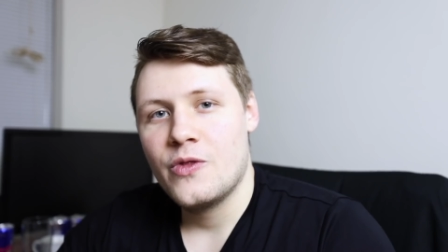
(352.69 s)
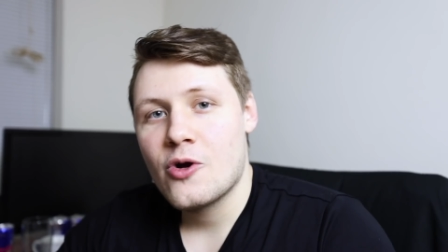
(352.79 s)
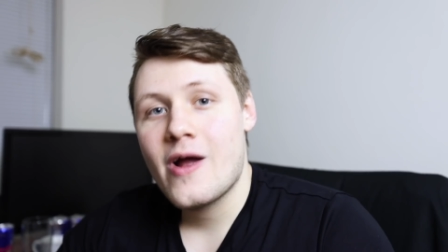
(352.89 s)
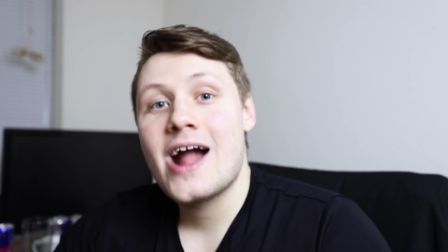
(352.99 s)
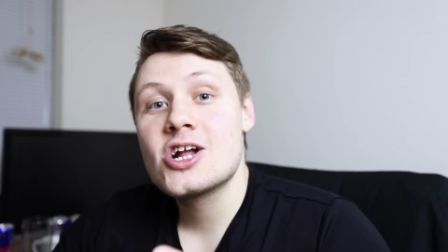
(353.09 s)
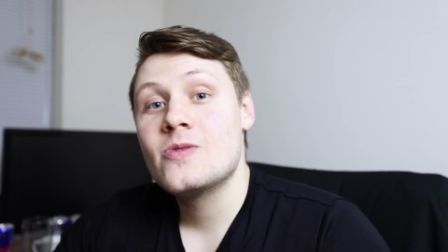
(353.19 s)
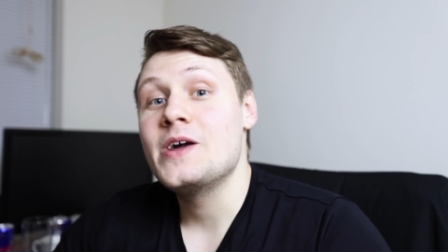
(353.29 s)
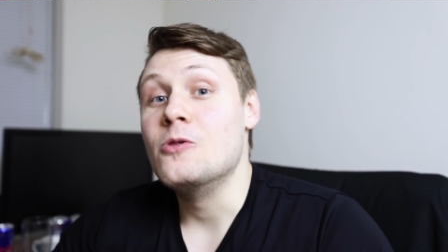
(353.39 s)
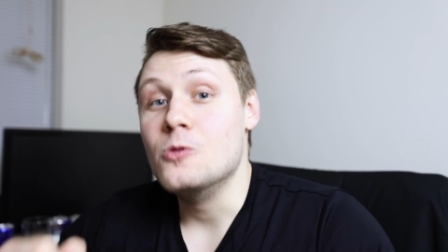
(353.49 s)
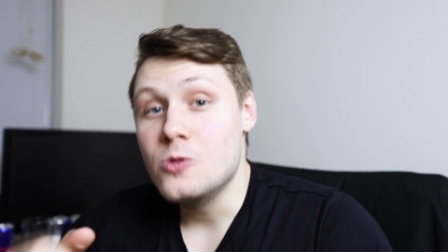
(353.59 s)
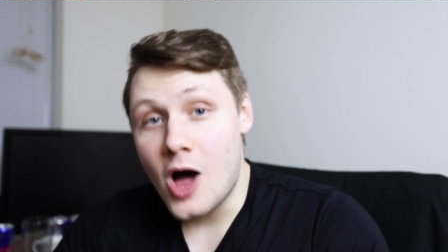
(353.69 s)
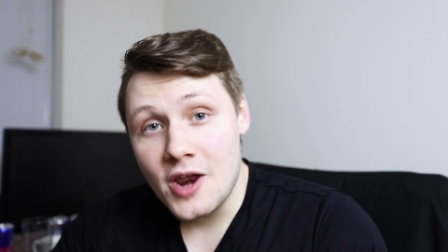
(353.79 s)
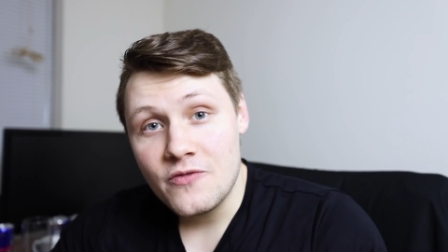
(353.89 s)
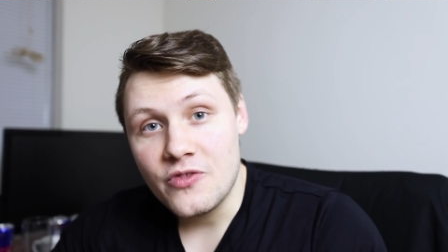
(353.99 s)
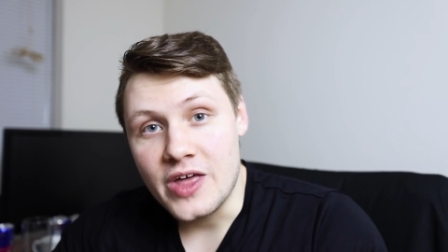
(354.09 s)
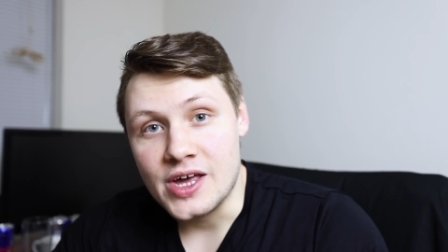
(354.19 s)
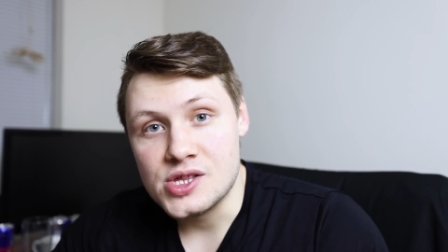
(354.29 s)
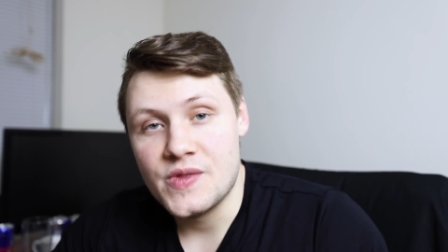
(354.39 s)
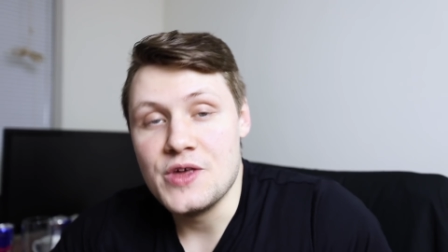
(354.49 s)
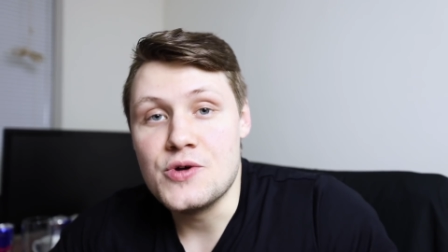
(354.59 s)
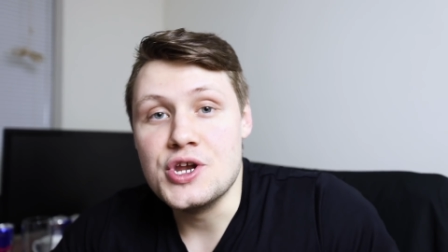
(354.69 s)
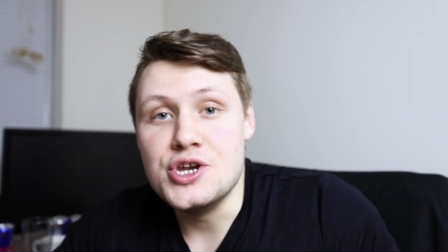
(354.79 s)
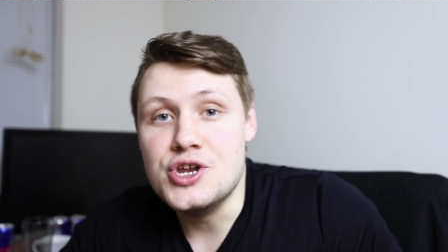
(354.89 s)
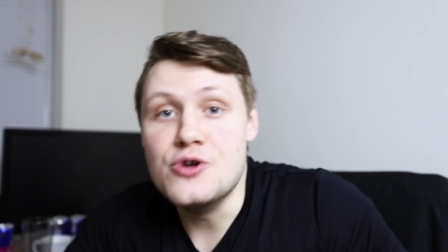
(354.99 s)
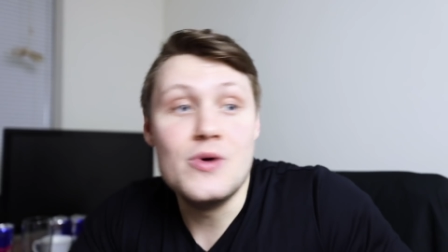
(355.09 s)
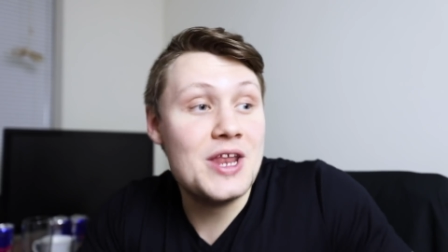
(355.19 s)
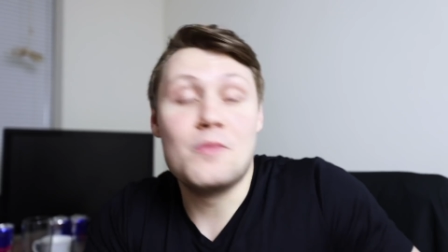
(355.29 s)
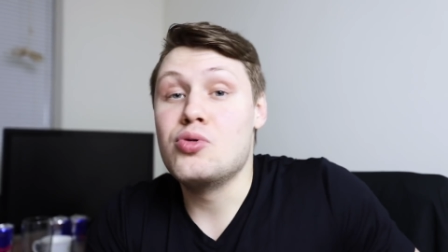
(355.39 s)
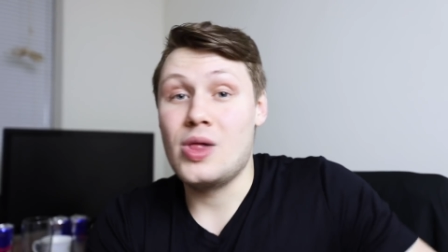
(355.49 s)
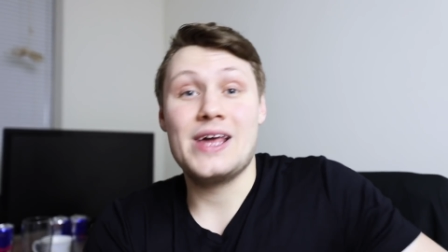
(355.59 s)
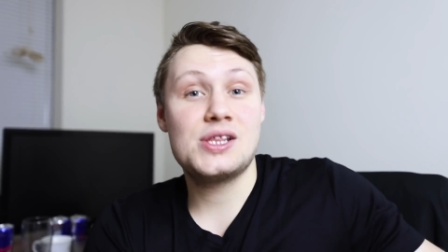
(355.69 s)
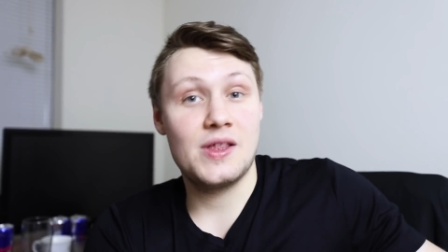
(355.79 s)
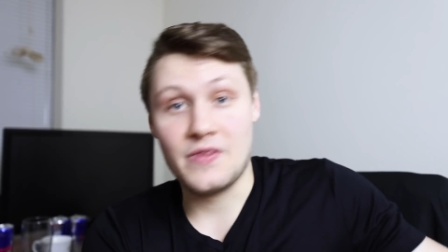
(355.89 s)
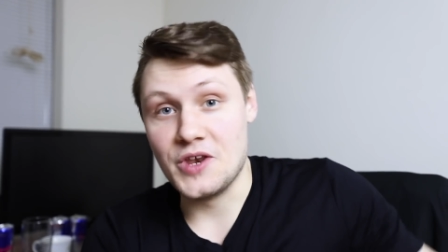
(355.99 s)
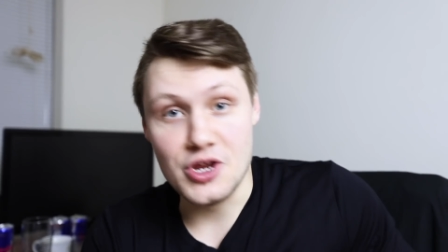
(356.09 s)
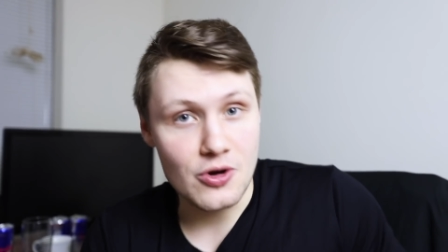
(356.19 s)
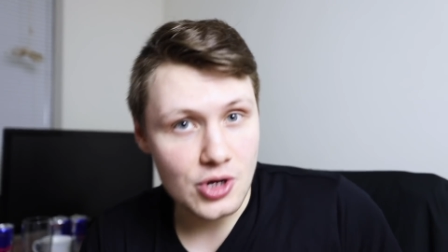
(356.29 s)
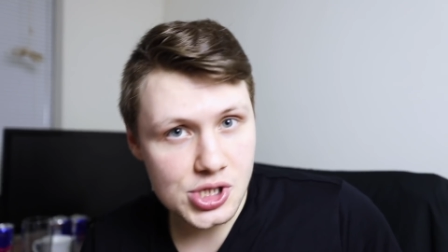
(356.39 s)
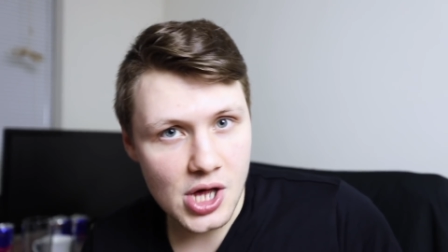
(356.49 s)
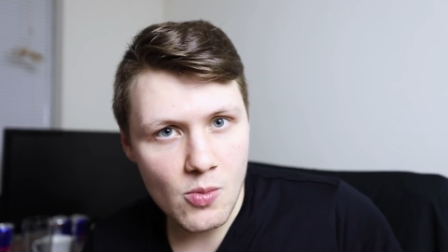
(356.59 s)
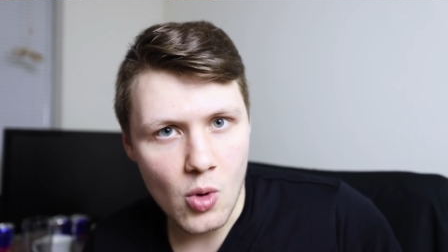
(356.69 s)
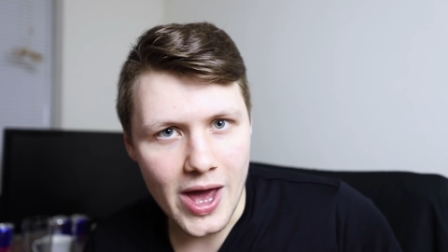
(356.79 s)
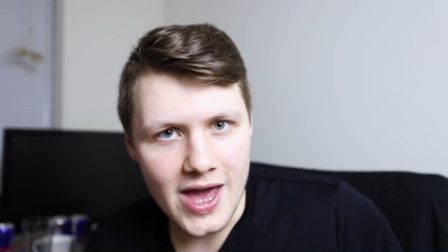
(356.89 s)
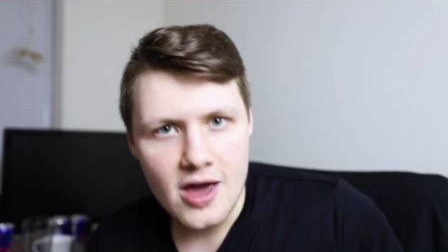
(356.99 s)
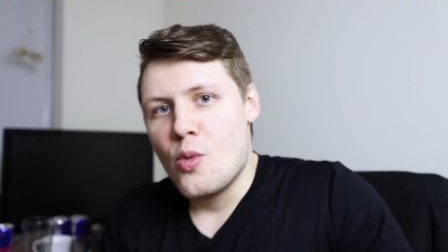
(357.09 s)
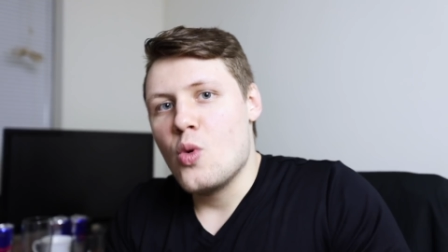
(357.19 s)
There are actually a lot of things that you can do in a place like the New York subway,